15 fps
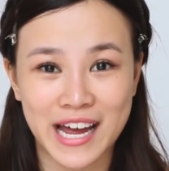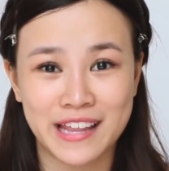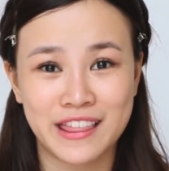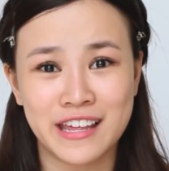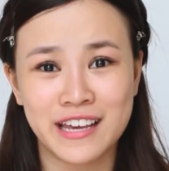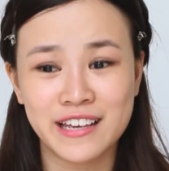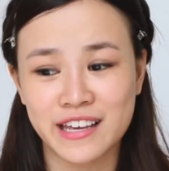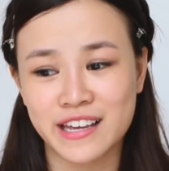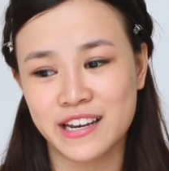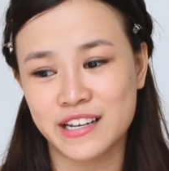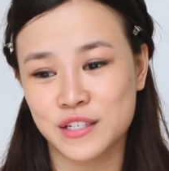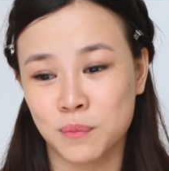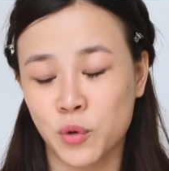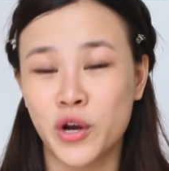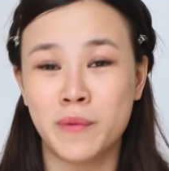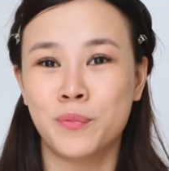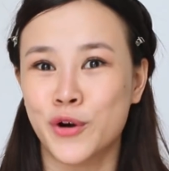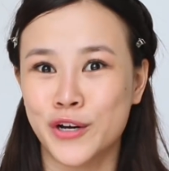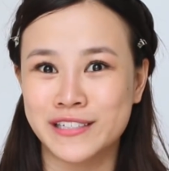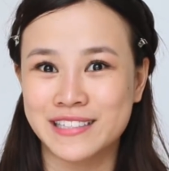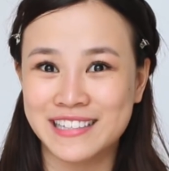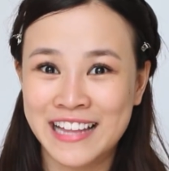I think it is more
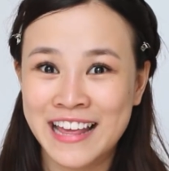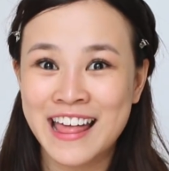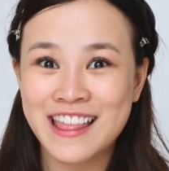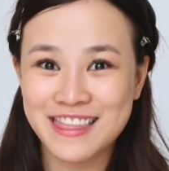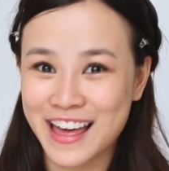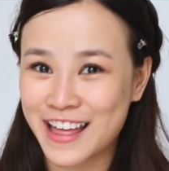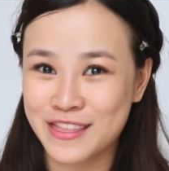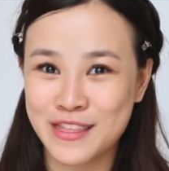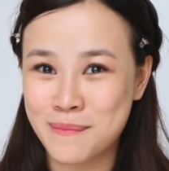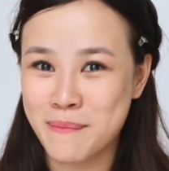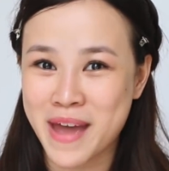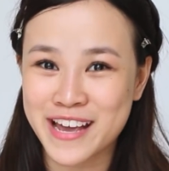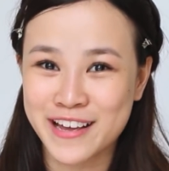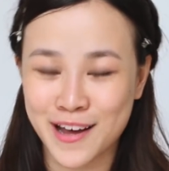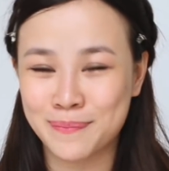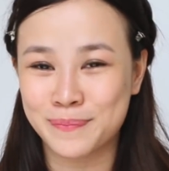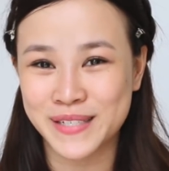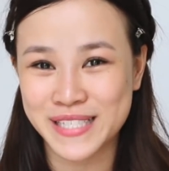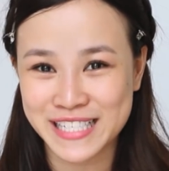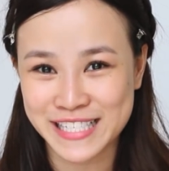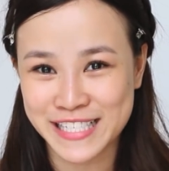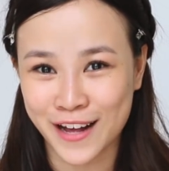important than the makeup
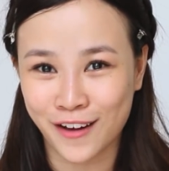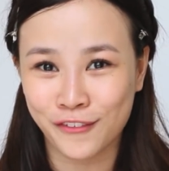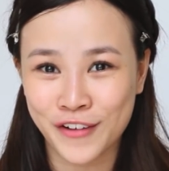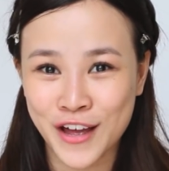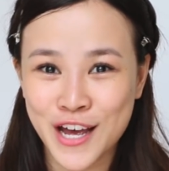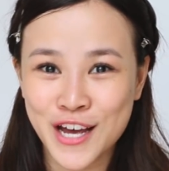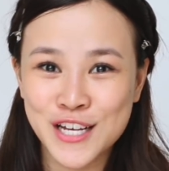itself.